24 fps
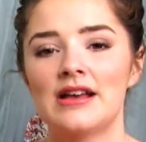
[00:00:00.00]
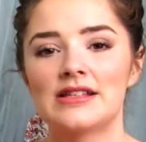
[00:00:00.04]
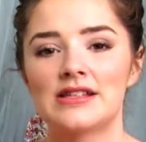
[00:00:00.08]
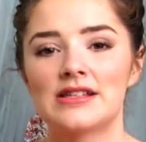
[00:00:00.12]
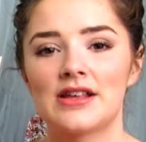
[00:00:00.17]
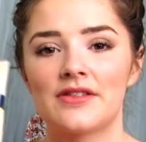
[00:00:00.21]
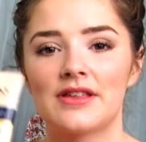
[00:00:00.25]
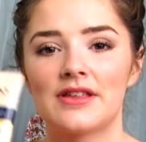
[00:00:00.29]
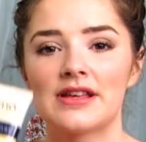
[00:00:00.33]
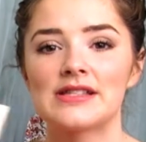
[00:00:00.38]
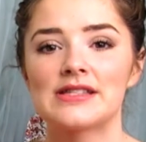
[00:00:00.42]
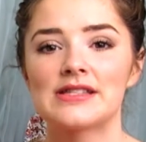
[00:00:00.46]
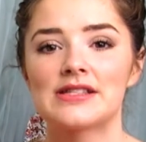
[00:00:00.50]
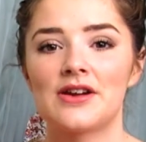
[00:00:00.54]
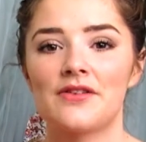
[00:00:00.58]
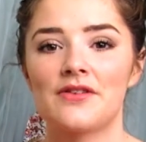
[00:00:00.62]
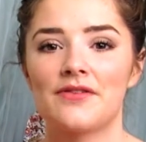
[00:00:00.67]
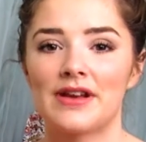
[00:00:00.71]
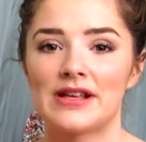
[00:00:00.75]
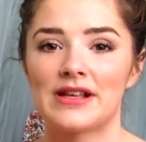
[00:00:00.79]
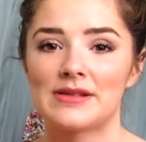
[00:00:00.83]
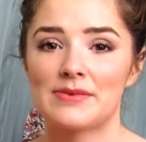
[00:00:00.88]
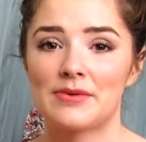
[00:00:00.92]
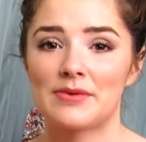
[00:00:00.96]
So this stuff
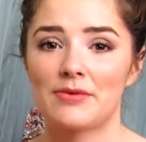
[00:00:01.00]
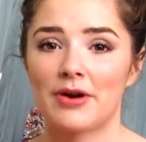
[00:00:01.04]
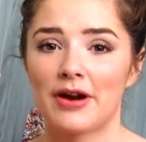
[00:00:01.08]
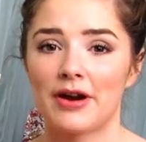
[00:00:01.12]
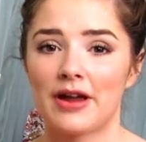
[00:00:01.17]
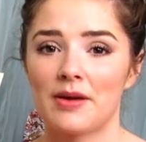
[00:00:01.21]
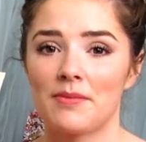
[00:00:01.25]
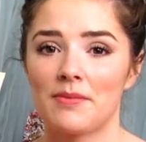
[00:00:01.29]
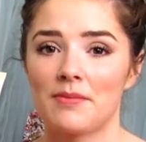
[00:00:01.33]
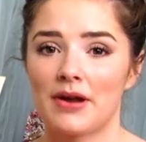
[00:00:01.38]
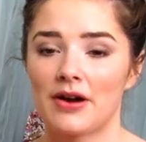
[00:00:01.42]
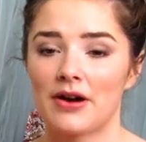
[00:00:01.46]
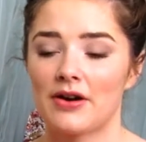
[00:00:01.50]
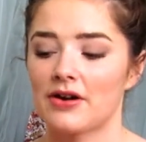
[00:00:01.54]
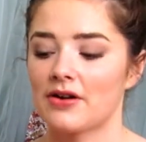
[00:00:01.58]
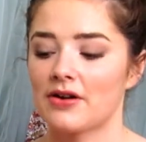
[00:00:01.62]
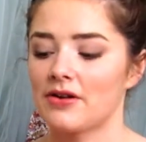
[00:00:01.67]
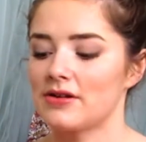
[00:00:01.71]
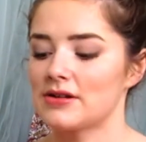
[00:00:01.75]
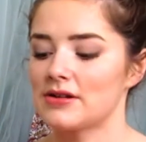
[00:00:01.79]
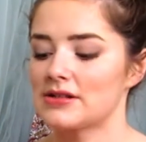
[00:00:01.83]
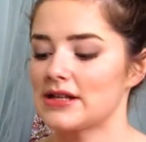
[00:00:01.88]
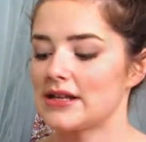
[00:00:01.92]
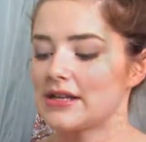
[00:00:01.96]
has been working
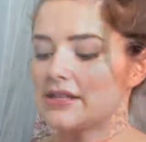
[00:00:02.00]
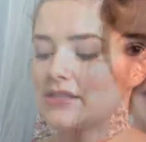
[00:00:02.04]
miracles.